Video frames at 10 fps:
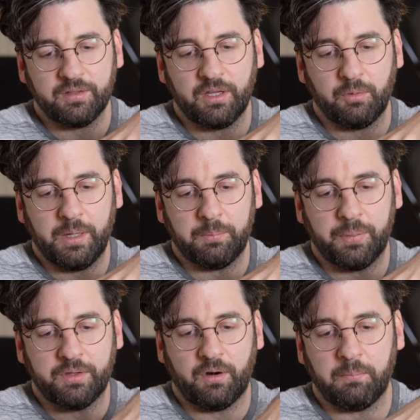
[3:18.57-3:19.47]
a little bit,
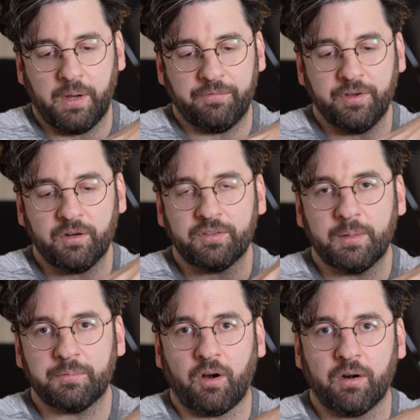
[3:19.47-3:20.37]
but they my
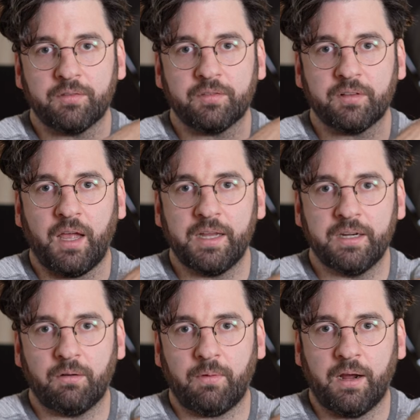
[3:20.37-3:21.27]
fingertips aren't
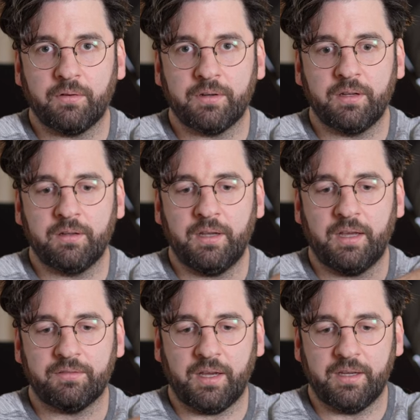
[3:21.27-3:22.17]
sliding around
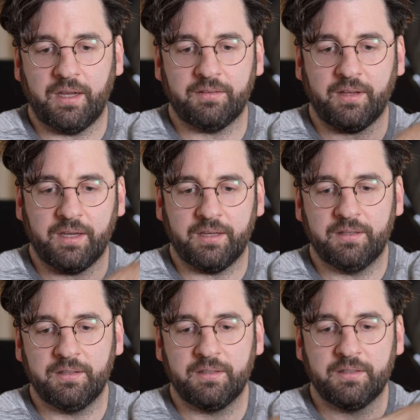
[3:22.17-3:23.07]
as I, as I,
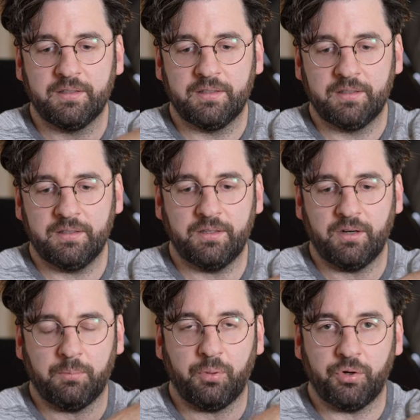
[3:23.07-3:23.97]
you
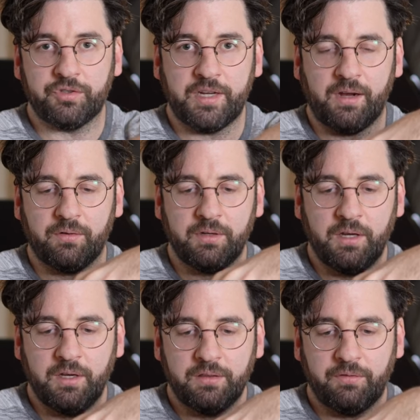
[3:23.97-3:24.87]
know, push down.
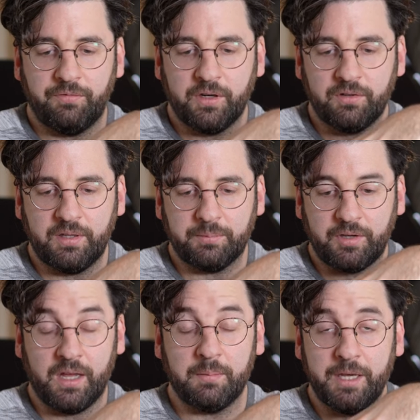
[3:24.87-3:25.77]
The fingertips
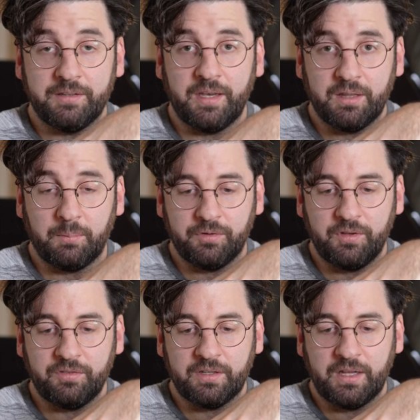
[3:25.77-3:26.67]
kind of maintain their
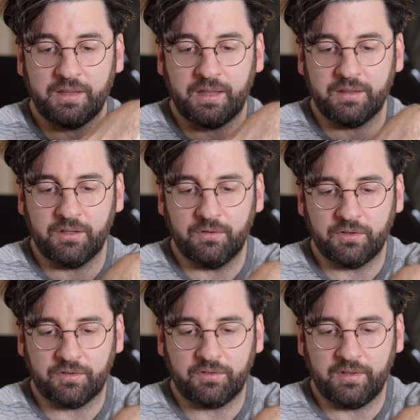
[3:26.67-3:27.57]
position and then you
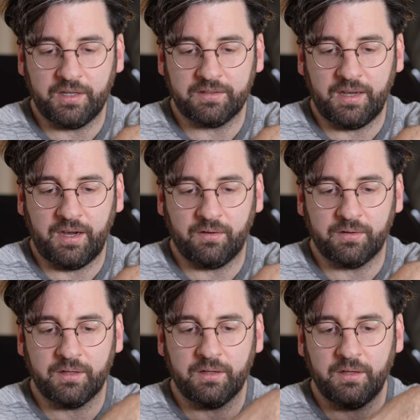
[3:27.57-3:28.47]
just sink
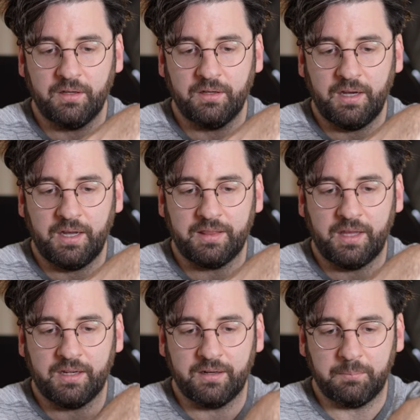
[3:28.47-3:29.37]
down and
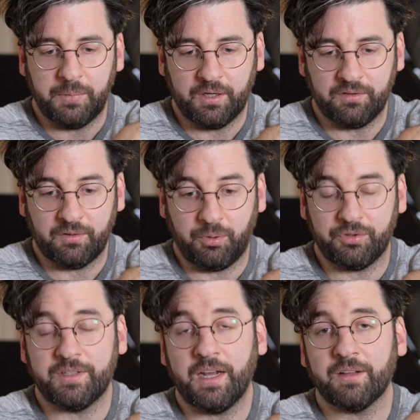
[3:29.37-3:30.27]
then because you're
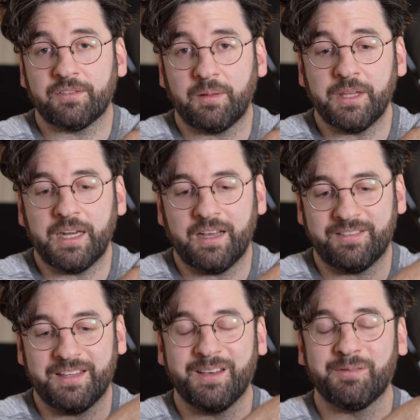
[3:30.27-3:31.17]
pushing down, something
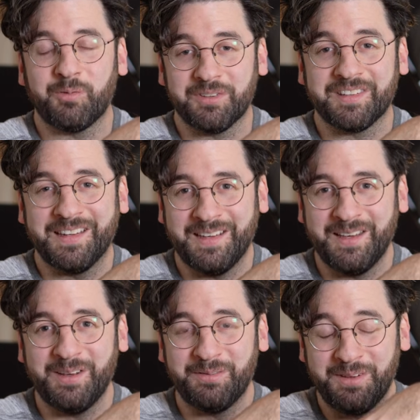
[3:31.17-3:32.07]
has to give and what's going to
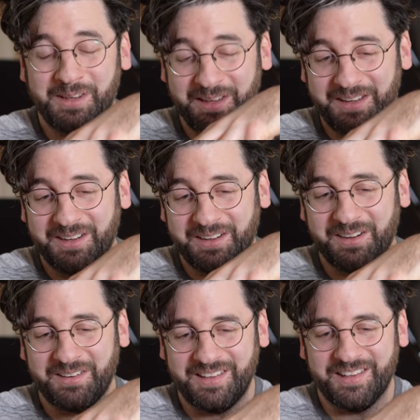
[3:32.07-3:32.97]
give
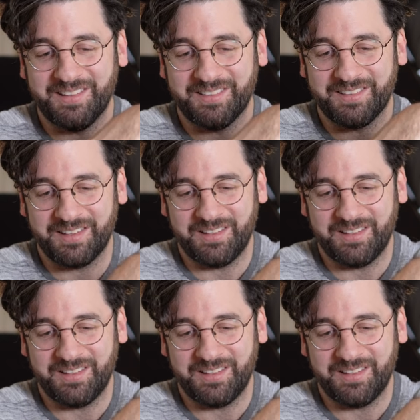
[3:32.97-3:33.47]
is,